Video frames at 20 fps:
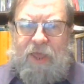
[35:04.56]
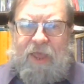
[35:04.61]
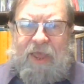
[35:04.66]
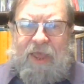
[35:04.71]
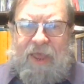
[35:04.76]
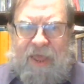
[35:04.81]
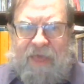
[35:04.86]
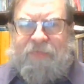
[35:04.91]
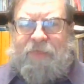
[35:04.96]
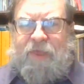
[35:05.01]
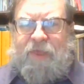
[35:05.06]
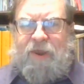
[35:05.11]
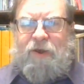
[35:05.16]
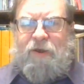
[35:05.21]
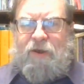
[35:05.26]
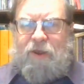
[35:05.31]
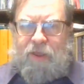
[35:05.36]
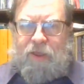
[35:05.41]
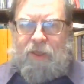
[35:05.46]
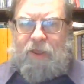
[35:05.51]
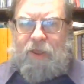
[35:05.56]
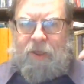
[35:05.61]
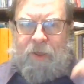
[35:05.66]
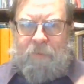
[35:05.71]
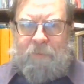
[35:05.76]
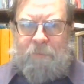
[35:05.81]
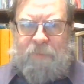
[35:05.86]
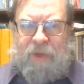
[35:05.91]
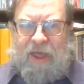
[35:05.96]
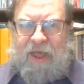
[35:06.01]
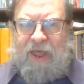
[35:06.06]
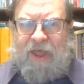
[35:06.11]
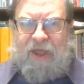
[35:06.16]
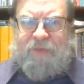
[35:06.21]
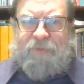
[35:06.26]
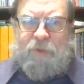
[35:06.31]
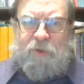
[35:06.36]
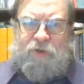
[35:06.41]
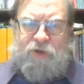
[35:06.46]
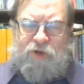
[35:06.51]
and then
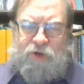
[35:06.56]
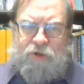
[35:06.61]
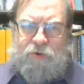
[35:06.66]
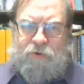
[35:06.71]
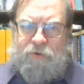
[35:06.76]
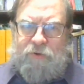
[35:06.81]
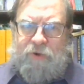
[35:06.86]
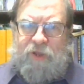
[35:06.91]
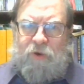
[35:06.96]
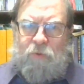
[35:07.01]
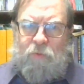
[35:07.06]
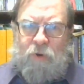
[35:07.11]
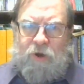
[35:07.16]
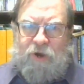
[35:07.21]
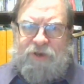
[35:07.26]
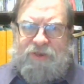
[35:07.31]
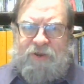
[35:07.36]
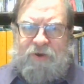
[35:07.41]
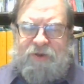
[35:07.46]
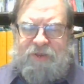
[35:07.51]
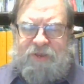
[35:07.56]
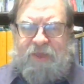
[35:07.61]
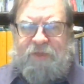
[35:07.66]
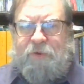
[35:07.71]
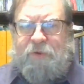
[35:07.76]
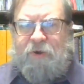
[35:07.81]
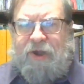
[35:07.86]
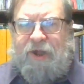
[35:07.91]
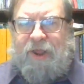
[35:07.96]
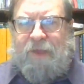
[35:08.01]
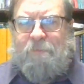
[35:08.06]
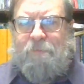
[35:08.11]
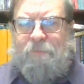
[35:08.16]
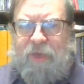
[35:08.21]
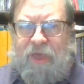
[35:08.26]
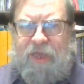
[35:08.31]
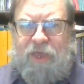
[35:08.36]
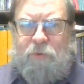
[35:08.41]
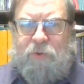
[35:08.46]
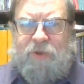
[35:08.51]
behind those two Greek words, there's either an
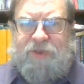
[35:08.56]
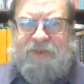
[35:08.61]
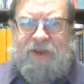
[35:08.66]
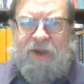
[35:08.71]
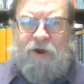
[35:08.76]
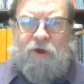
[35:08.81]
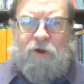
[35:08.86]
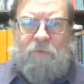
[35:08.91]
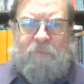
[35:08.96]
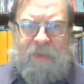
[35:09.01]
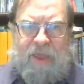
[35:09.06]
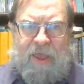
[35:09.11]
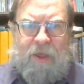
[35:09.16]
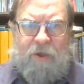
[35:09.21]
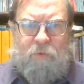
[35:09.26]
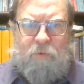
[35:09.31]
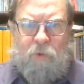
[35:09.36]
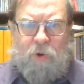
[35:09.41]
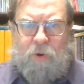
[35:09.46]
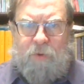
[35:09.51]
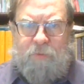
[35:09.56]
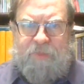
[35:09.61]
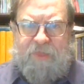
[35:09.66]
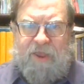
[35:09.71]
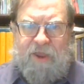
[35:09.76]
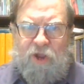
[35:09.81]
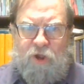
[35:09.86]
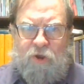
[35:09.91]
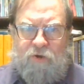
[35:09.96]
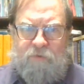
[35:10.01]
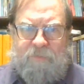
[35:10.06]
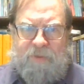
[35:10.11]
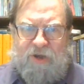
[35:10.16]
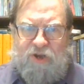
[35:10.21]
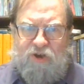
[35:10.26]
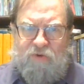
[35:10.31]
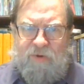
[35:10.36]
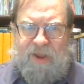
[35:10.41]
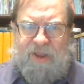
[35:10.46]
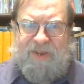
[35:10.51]
ambiguous Aramaic word that could have been
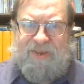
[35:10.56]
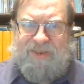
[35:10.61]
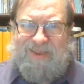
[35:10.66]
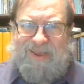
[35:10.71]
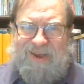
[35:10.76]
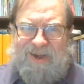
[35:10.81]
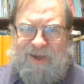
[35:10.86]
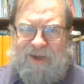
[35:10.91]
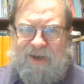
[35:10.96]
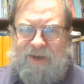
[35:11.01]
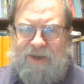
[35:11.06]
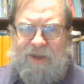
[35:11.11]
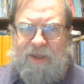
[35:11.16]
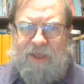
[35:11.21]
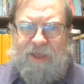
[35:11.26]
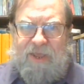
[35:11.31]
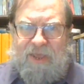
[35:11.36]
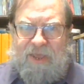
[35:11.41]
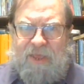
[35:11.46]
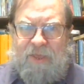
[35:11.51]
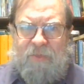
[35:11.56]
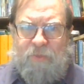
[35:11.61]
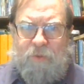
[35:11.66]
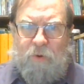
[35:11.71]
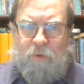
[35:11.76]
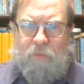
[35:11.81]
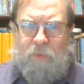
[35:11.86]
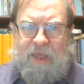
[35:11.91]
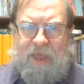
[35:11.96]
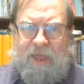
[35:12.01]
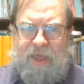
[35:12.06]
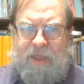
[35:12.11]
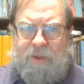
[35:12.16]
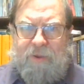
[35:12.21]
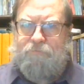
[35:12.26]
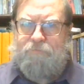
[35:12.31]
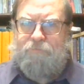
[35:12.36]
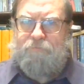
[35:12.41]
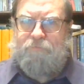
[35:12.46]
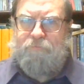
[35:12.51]
translated either way,
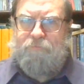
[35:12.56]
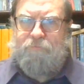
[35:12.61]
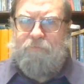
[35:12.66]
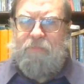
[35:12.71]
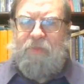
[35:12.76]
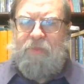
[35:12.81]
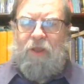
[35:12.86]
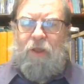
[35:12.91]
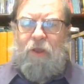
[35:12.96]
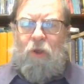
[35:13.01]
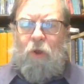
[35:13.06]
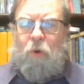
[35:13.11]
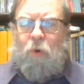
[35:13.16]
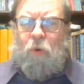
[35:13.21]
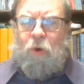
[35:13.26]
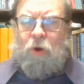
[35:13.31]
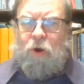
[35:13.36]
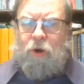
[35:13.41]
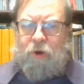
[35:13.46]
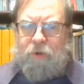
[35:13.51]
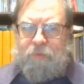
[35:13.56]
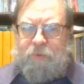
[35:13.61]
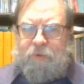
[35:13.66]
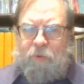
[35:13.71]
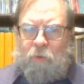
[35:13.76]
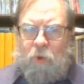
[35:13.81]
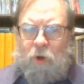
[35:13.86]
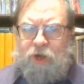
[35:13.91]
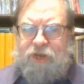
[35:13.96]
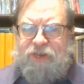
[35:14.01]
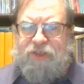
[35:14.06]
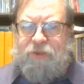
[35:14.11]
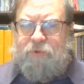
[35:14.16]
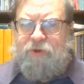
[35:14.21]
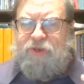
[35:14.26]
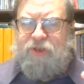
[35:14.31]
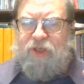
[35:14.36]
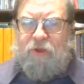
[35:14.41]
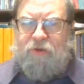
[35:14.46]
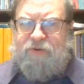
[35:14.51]
or it's the
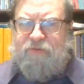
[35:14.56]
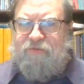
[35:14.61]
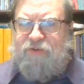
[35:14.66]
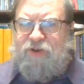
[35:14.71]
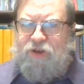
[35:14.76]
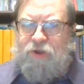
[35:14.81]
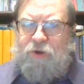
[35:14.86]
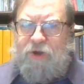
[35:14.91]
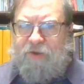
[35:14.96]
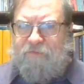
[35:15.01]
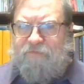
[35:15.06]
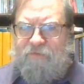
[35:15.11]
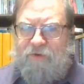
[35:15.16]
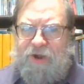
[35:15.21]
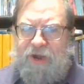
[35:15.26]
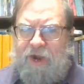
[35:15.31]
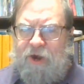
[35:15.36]
result of two different